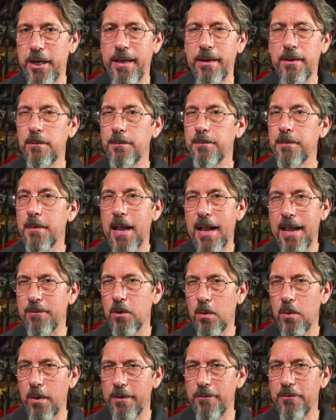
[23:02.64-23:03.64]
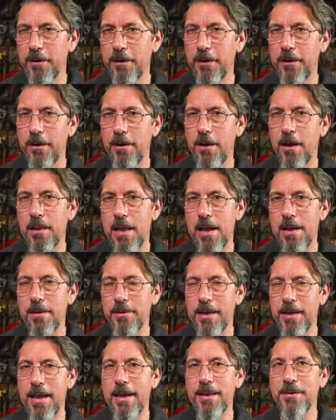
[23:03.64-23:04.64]
channel. I haven't quite figured it all
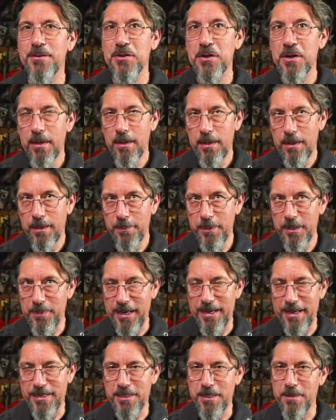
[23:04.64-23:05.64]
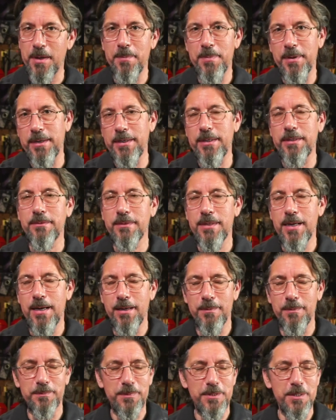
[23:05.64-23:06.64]
out yet. I'm going to be asking my buddy
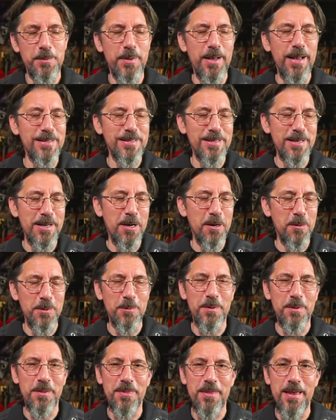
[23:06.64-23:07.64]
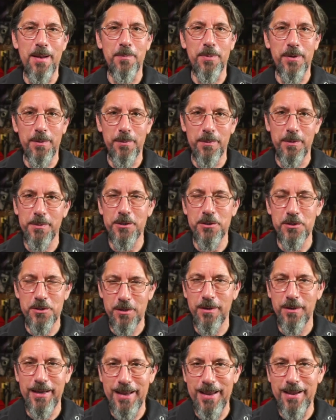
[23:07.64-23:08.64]
Tobias to help me with that, but I'm going to be
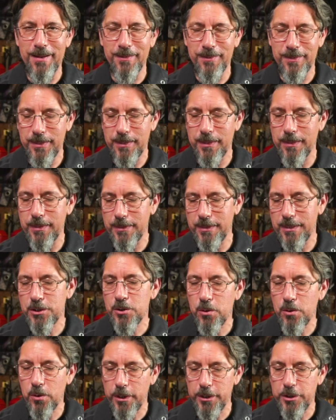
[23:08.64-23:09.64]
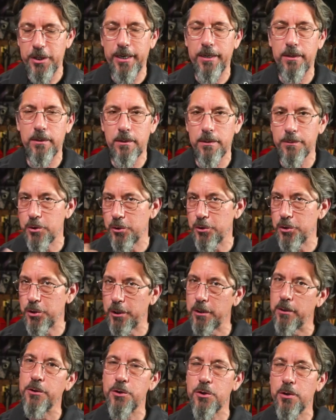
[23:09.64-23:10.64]
starting out a Discord channel. I'm sure
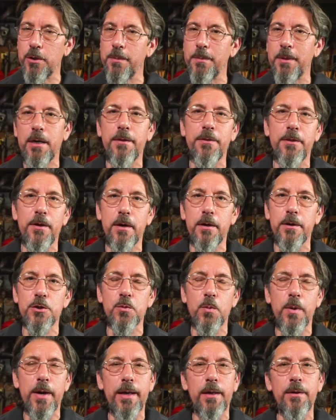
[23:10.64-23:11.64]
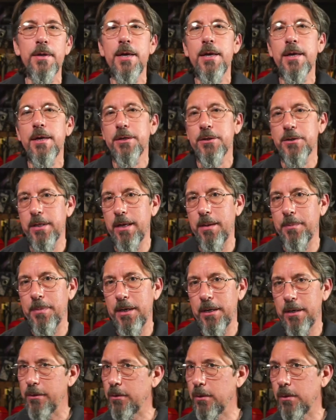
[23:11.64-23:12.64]
Sheila will join me on there as well. So that'd
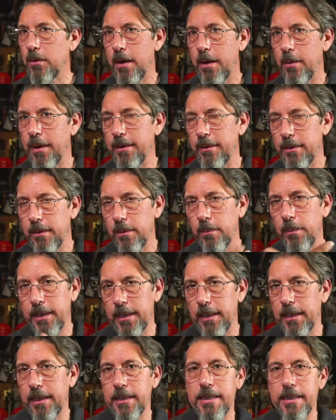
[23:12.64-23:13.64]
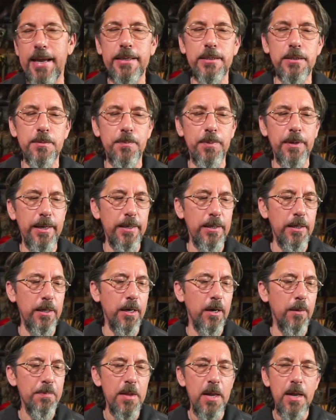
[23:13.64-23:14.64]
be another great way that we can connect. But, you
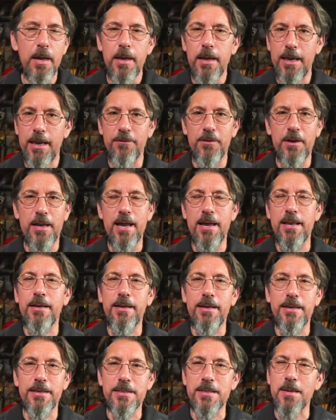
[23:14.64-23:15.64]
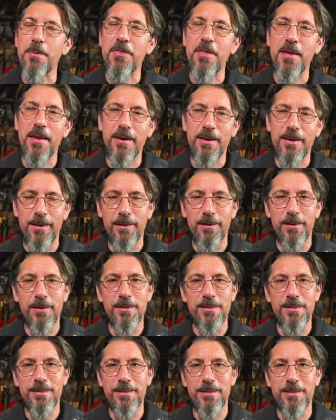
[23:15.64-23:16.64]
know, if you kind of need a sympathetic ear
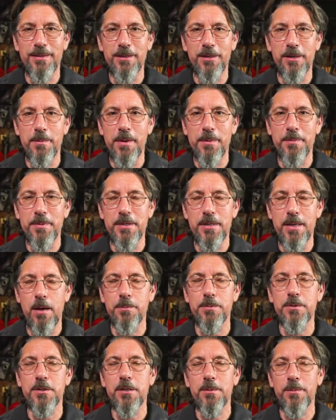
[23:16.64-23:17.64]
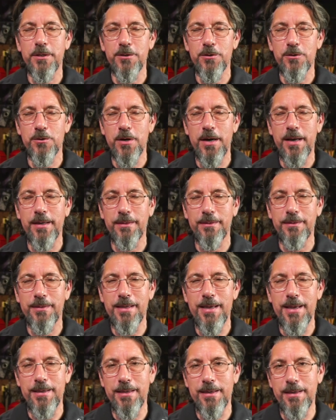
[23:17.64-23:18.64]
and, you know, maybe help someone try to
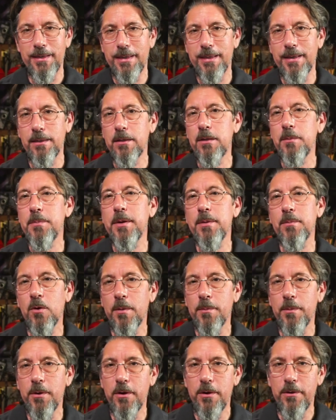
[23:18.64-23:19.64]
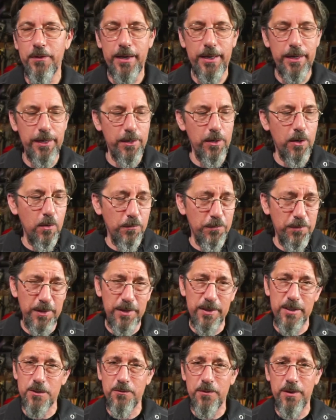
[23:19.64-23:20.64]
get you to get a little bit more motivated,
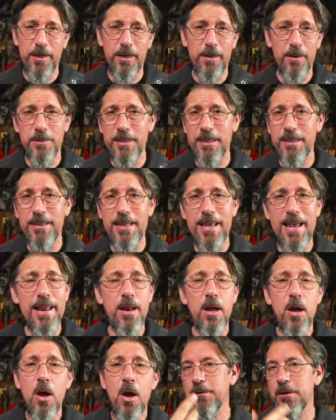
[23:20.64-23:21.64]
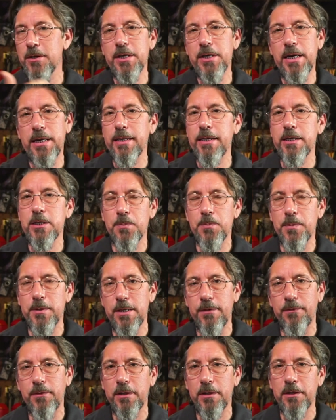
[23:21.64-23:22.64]
hopefully this video did that. And if there's anything
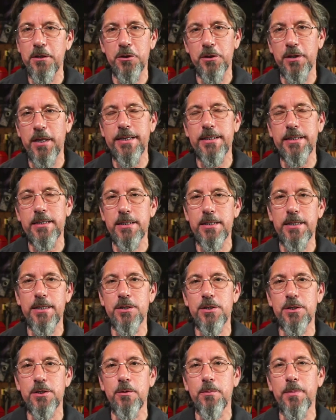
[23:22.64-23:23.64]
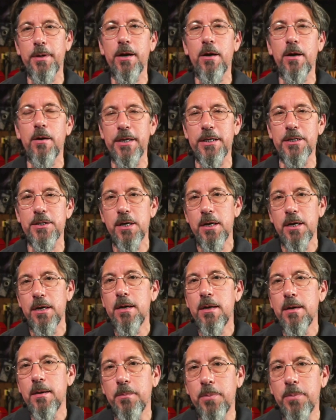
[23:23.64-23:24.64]
specific that you'd like to see us do, by all means,
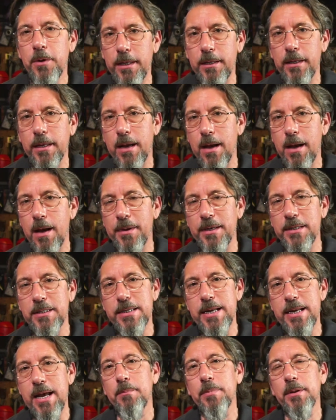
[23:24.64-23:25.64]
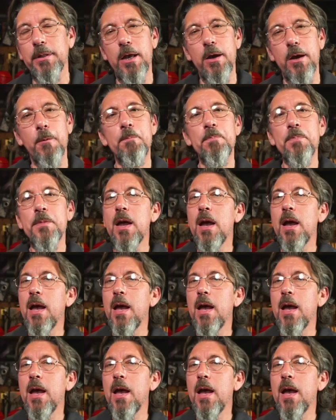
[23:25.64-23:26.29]
put it in the comments down below.